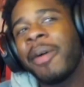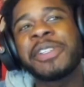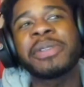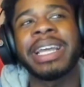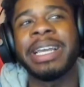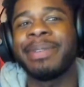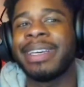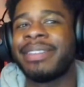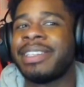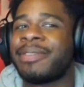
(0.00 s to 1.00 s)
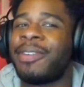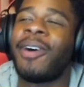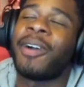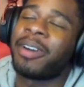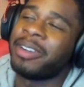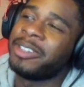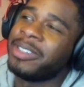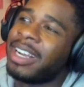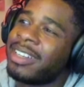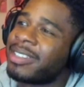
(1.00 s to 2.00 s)
would you let him get this far
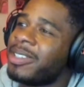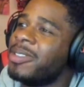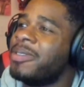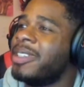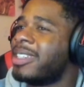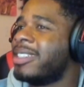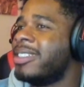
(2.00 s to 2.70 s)
though? That's so fucked